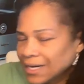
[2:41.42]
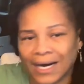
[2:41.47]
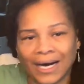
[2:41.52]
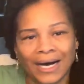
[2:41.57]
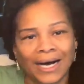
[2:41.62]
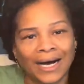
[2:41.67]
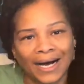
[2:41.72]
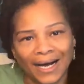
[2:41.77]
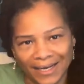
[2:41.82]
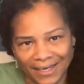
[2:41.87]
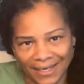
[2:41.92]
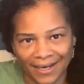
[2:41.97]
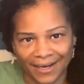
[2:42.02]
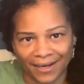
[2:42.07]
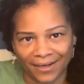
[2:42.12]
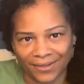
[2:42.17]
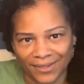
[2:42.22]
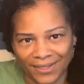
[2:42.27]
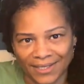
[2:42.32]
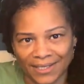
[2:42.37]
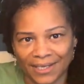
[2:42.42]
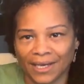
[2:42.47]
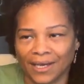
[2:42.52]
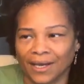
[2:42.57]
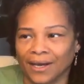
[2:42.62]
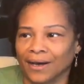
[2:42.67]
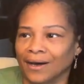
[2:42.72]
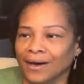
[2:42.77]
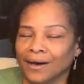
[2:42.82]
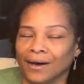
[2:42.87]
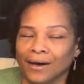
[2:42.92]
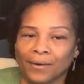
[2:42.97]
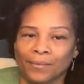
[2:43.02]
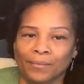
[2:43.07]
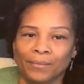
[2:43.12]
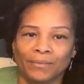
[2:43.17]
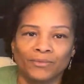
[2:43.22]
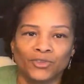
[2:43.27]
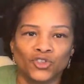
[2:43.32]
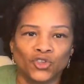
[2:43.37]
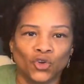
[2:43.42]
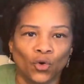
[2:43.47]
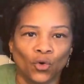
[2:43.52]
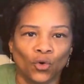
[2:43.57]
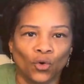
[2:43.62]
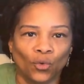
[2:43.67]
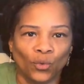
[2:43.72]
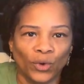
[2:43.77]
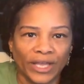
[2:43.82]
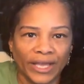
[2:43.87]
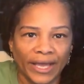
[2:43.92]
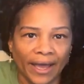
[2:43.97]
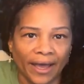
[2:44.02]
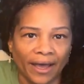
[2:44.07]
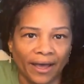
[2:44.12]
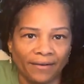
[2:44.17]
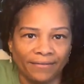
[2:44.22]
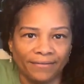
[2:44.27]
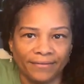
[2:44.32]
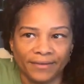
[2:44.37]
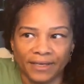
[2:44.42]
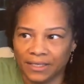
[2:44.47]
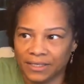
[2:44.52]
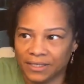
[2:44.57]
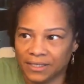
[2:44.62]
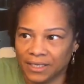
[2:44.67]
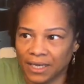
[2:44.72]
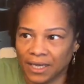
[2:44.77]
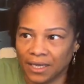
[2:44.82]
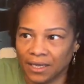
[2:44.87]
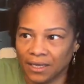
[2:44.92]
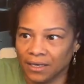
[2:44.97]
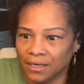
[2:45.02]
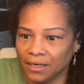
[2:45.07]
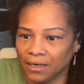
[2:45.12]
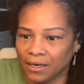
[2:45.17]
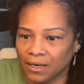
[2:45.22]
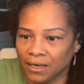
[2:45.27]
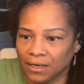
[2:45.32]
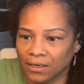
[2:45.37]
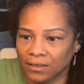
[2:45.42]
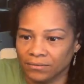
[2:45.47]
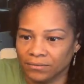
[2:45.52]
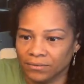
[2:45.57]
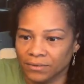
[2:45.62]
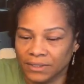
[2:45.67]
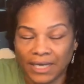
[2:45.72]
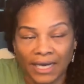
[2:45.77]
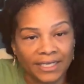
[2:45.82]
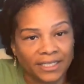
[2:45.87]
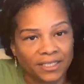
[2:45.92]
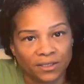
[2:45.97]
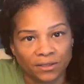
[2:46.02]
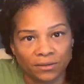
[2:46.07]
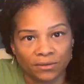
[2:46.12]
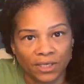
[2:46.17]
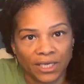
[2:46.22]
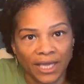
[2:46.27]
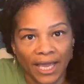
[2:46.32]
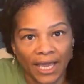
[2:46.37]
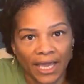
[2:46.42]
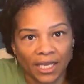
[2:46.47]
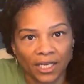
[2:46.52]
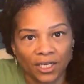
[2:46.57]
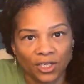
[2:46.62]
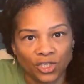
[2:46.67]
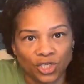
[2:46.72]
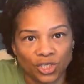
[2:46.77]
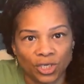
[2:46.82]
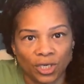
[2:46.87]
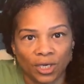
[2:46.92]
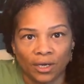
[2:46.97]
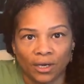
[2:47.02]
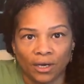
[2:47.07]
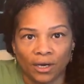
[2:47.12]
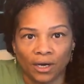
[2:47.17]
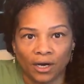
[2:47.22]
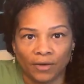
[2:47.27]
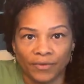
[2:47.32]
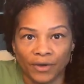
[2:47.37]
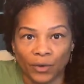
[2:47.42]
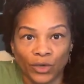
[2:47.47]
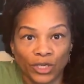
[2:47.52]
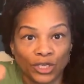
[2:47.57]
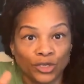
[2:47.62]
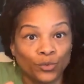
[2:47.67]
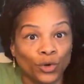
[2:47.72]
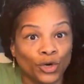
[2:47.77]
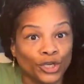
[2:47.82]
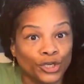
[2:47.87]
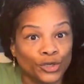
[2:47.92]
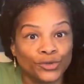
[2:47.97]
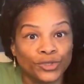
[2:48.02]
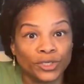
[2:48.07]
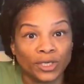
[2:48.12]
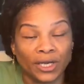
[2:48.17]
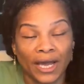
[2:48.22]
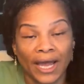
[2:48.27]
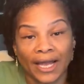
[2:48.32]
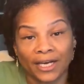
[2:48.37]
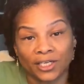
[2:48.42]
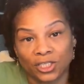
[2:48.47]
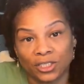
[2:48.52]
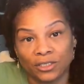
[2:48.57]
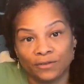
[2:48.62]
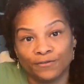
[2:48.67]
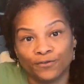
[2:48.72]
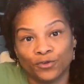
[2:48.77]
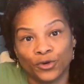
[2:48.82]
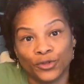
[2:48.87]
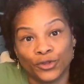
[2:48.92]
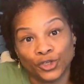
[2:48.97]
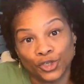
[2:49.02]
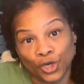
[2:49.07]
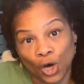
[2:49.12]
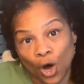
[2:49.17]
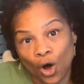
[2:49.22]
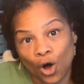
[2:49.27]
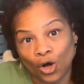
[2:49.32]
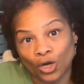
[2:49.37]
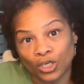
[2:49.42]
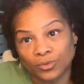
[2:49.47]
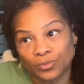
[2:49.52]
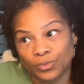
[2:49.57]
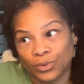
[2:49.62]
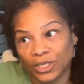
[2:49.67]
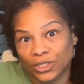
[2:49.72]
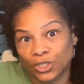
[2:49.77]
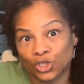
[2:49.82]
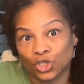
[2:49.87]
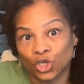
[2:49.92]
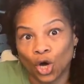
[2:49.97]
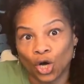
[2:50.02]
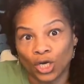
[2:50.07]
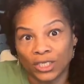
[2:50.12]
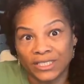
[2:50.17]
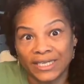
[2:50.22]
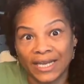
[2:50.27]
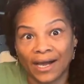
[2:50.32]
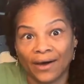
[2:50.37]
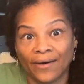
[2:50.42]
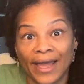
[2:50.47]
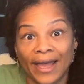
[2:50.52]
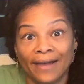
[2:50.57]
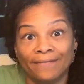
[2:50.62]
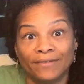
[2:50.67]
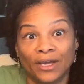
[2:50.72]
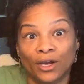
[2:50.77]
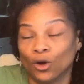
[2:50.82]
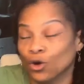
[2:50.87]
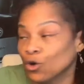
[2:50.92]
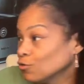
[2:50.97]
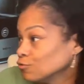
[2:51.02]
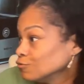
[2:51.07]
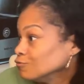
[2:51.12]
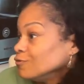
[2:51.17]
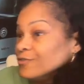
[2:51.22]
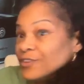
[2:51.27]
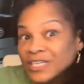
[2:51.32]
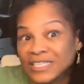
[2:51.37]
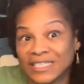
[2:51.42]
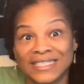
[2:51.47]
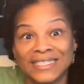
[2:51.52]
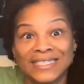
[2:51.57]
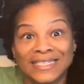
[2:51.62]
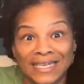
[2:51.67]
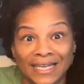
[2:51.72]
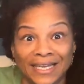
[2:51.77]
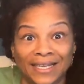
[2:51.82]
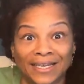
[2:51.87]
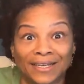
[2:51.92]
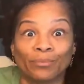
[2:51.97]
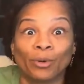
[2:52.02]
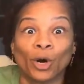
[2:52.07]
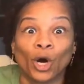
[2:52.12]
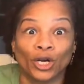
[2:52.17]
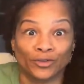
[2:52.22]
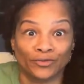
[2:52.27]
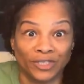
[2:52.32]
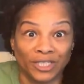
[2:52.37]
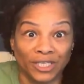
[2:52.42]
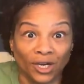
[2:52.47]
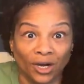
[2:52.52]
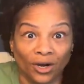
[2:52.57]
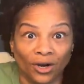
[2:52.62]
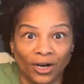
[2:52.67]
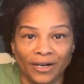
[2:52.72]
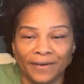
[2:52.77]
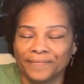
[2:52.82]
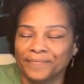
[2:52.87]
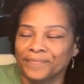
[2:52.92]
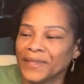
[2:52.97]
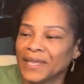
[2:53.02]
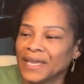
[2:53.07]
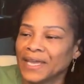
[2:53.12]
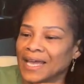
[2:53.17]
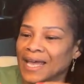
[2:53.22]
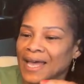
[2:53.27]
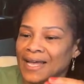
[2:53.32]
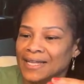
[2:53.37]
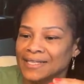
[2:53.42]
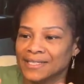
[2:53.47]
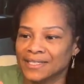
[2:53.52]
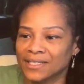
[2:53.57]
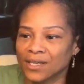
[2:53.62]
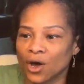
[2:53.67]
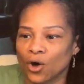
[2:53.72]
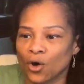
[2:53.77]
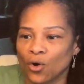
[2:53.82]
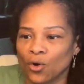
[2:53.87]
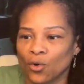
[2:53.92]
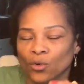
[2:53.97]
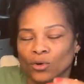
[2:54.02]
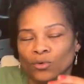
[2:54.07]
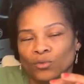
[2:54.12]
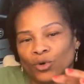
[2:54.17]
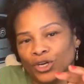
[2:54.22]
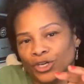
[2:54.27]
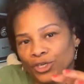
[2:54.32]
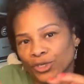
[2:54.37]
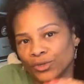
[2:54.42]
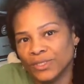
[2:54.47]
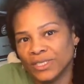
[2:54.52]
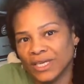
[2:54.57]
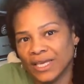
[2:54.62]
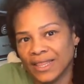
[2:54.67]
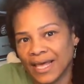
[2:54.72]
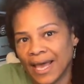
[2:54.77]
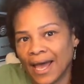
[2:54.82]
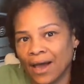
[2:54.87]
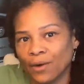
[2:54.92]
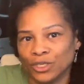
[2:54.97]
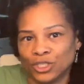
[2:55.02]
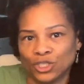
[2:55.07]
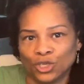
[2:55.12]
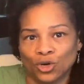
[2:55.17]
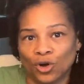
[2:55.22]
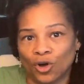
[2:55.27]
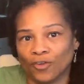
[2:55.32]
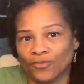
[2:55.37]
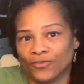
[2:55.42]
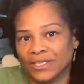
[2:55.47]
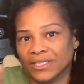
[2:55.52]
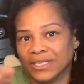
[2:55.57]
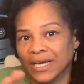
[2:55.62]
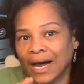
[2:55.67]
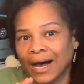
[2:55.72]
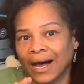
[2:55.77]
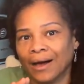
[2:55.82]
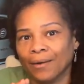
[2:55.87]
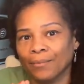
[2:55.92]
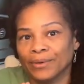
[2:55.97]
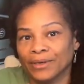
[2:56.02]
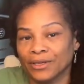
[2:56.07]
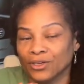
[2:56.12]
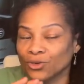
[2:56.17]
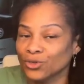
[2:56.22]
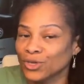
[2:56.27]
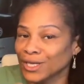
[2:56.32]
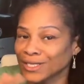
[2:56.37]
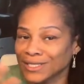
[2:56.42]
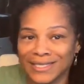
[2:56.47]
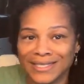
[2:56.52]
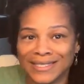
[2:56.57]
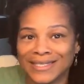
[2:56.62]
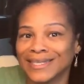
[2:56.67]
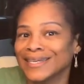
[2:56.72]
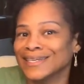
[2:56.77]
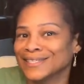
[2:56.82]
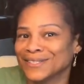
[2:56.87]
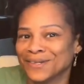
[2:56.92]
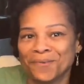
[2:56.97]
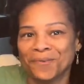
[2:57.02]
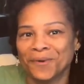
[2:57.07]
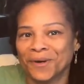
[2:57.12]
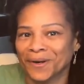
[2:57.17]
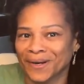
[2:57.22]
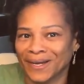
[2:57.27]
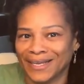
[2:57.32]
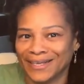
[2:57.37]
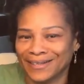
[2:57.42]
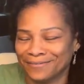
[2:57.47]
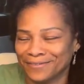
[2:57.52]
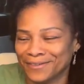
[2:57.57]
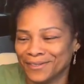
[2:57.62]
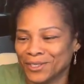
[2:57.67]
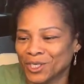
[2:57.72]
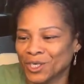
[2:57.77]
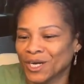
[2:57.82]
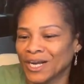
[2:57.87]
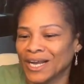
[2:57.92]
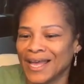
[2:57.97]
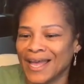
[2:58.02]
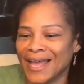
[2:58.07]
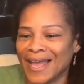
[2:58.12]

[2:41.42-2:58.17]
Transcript: A hothouse. So we have, it's a nice cage that we were using actually for the dogs, but the dogs now have their own fenced in part of the yard. And so we're using that. We took off the top. You'll get to see it, don't worry, in the future.